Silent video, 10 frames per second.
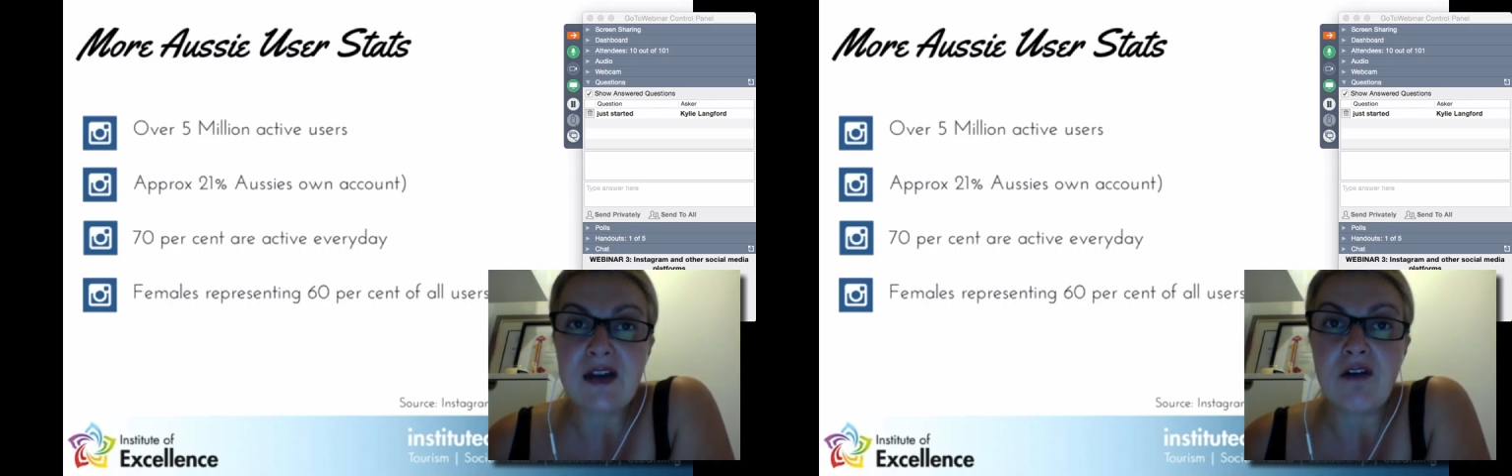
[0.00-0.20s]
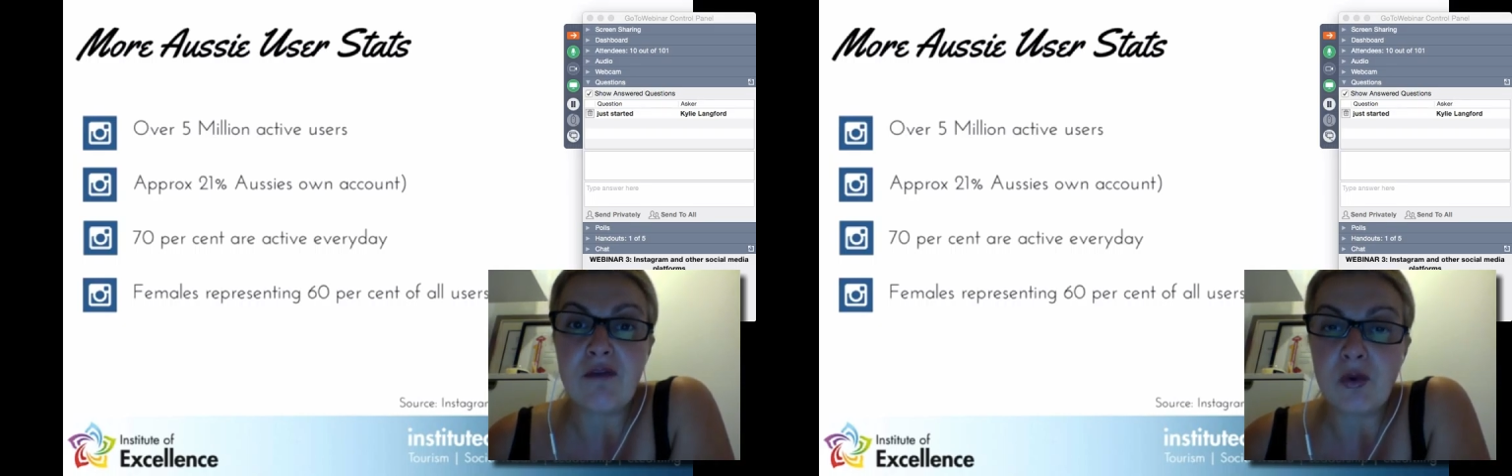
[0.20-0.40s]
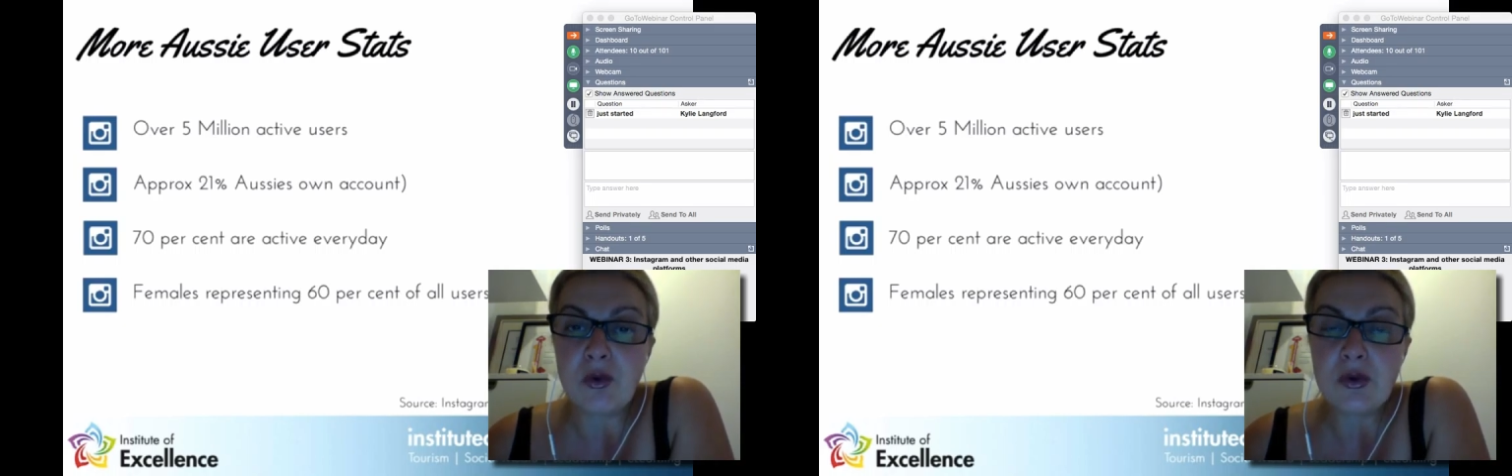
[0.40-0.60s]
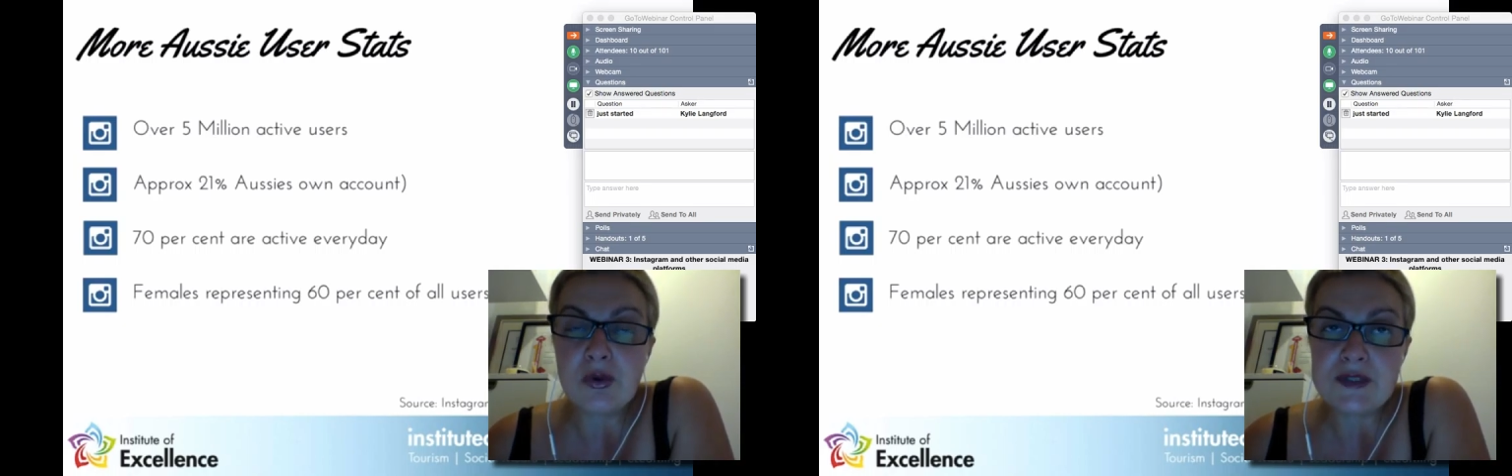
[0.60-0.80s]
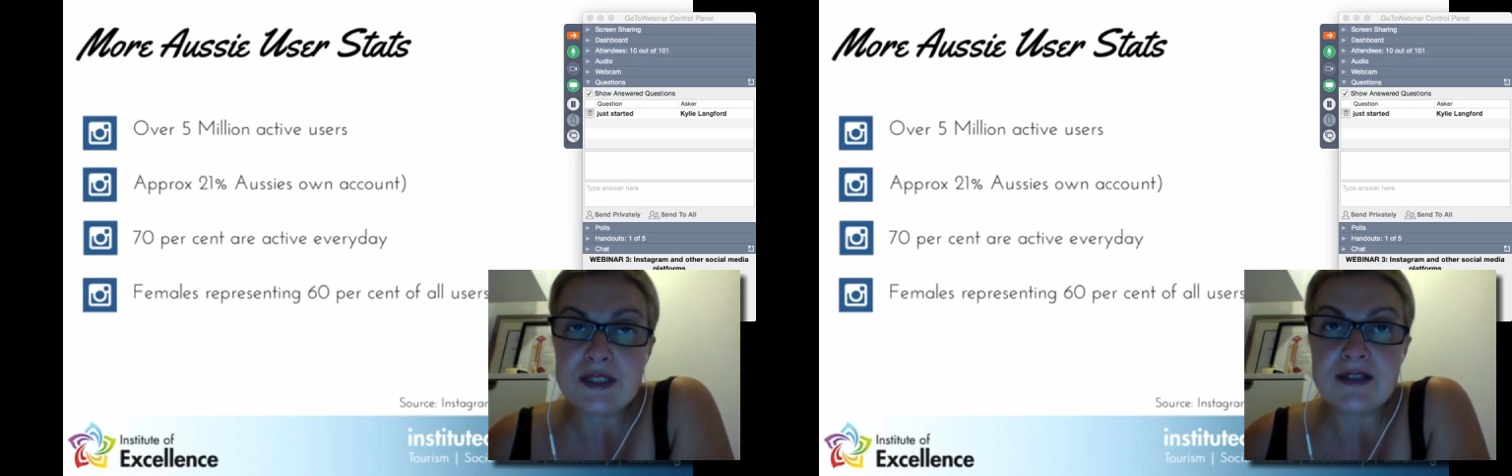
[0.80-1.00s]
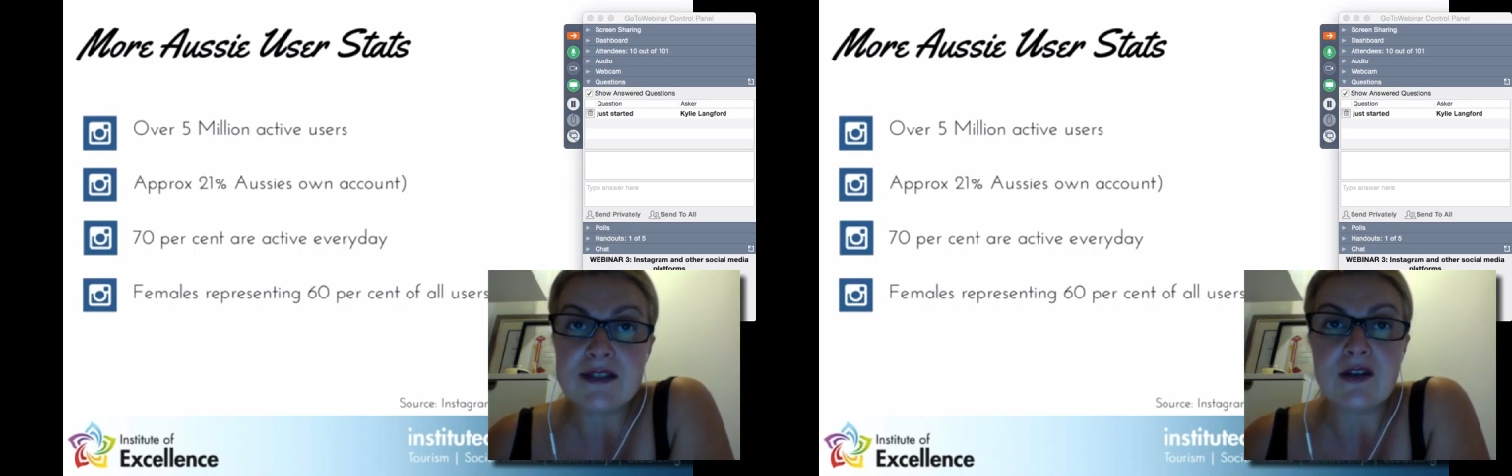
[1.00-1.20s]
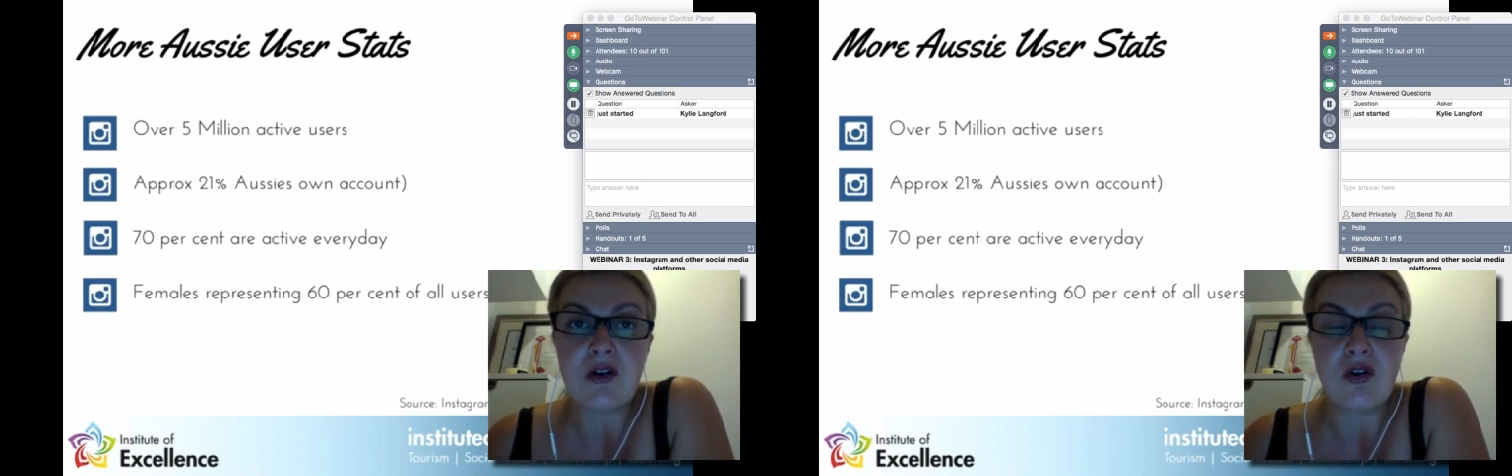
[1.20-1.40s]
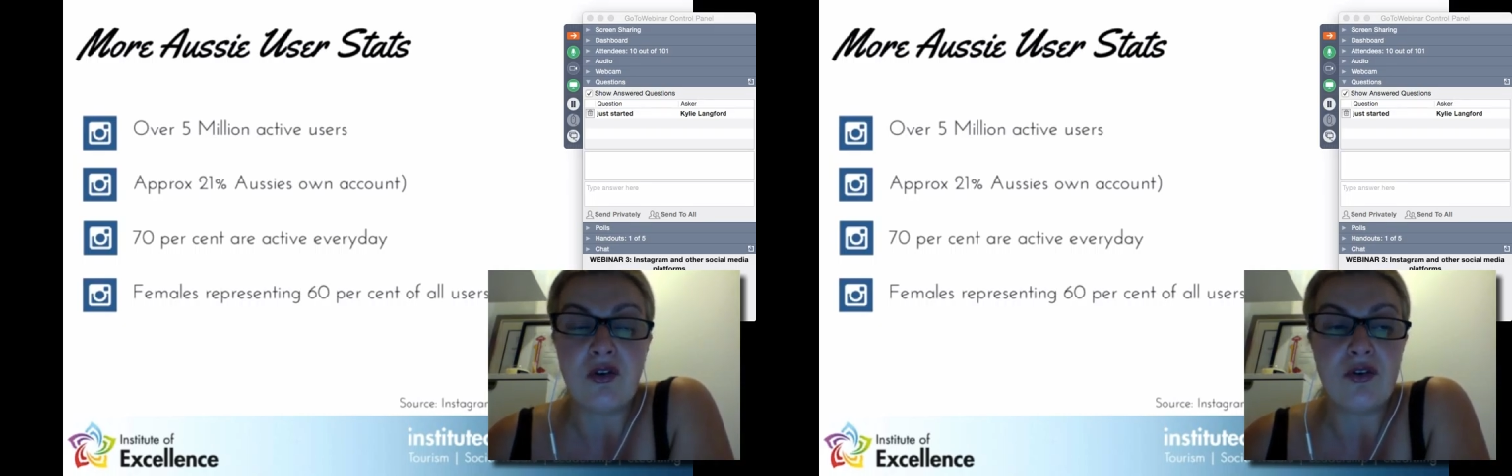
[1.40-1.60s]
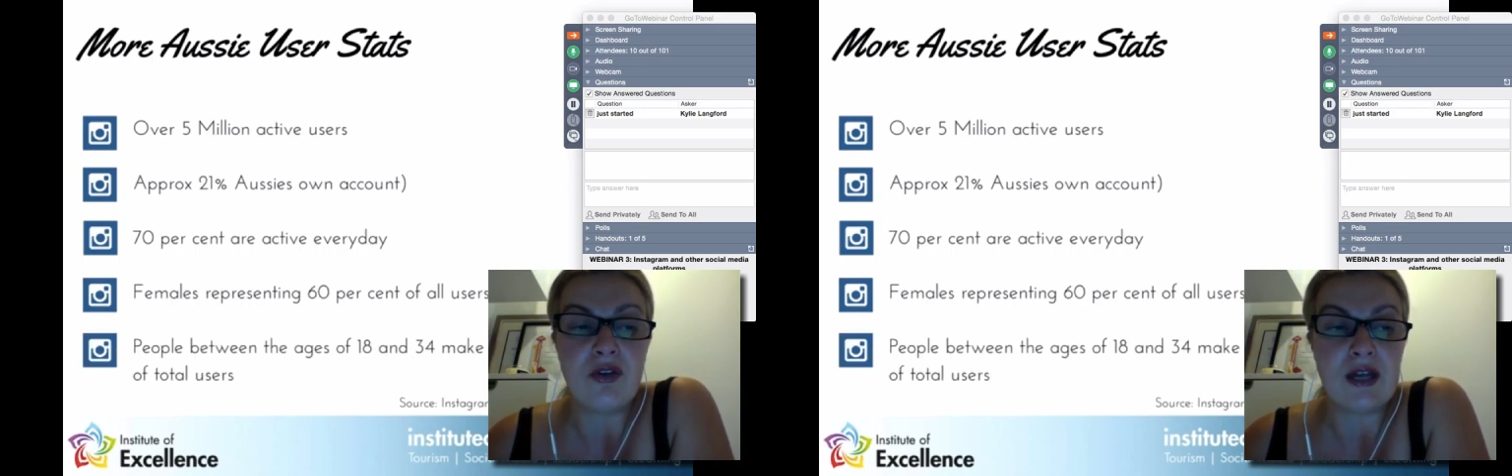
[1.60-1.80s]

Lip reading: of all users on